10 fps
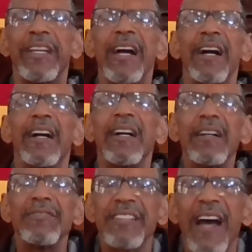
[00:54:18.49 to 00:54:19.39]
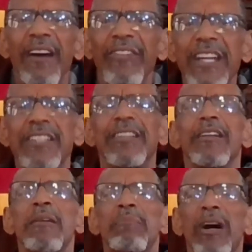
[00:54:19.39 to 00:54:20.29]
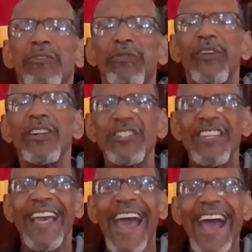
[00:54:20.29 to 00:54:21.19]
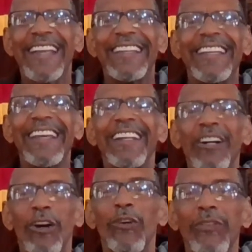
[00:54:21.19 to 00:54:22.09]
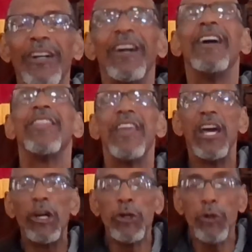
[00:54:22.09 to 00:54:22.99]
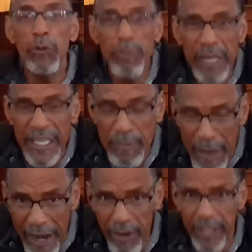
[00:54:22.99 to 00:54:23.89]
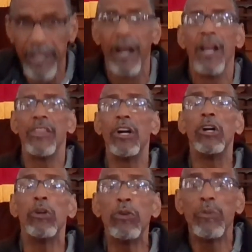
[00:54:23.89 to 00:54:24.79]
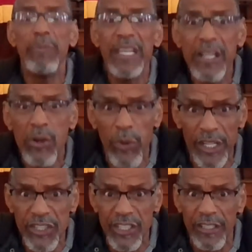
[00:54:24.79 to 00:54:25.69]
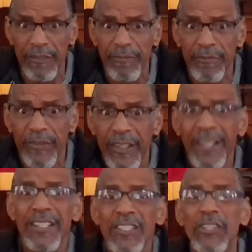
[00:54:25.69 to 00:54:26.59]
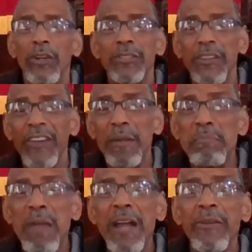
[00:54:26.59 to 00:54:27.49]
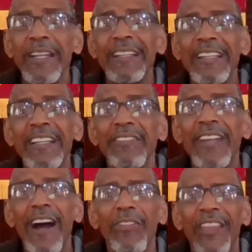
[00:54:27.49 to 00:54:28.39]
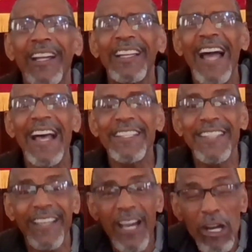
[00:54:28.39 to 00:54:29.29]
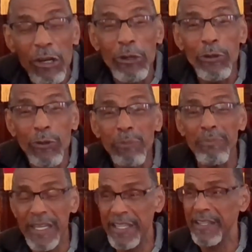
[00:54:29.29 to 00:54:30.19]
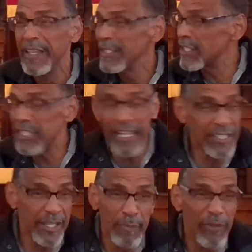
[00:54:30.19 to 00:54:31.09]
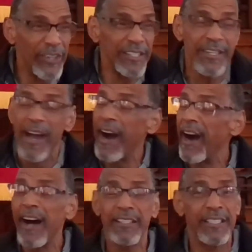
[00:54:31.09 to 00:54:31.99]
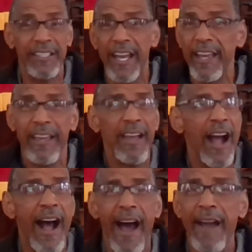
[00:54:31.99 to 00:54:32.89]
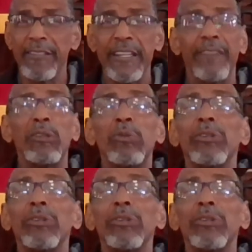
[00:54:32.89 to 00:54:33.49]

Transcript: of salvation. But first they had to get over the who me barrier, the who me question. Joseph and Mary lived out the classic who me, just like some of us are today. I never would have